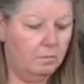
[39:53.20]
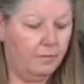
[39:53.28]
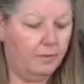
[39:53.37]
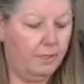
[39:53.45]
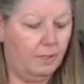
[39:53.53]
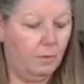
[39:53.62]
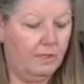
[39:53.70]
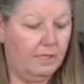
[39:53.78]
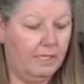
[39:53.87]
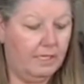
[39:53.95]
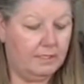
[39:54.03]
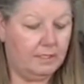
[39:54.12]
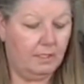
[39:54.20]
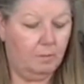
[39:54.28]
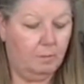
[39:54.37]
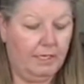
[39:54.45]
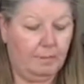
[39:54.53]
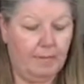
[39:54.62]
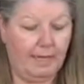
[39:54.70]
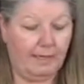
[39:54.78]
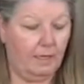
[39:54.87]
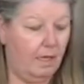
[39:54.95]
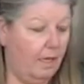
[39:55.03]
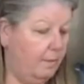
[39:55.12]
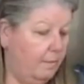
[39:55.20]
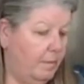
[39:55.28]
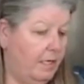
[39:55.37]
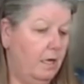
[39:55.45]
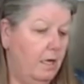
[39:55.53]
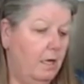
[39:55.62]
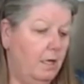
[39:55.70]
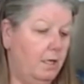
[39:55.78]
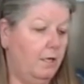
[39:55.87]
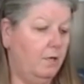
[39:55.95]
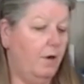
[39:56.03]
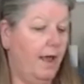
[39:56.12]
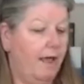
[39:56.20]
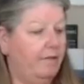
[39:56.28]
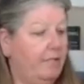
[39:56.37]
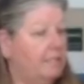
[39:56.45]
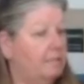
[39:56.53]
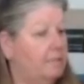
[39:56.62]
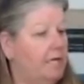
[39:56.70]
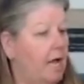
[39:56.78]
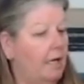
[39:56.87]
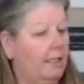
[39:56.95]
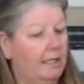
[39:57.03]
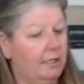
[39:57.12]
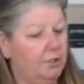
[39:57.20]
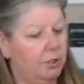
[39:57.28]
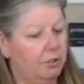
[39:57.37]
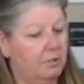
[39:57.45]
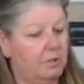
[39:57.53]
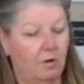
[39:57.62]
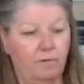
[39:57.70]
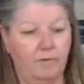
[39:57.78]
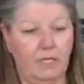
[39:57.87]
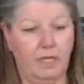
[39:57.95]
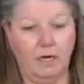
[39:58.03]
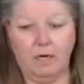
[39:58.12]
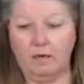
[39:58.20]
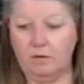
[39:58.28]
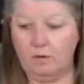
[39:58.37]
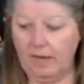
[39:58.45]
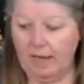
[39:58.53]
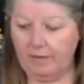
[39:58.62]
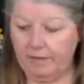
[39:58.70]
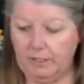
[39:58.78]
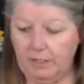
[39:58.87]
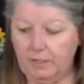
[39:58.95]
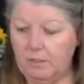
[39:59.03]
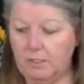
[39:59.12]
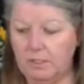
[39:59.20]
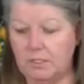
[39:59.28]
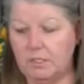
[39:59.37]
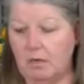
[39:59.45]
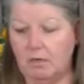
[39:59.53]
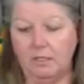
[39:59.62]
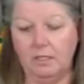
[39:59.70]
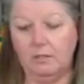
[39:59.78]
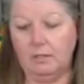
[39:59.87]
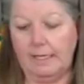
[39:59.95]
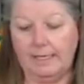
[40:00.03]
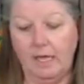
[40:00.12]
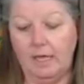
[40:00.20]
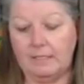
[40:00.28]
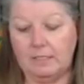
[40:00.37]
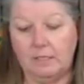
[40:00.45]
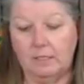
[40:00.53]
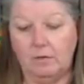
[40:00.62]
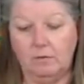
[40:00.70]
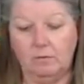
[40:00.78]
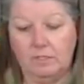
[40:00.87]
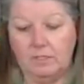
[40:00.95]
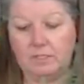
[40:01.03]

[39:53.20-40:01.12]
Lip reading: you know, when things are going to pick back up. But, you know, they're having some dock issues over there. They're having, you know, there's just all, you know, like us, you know, there's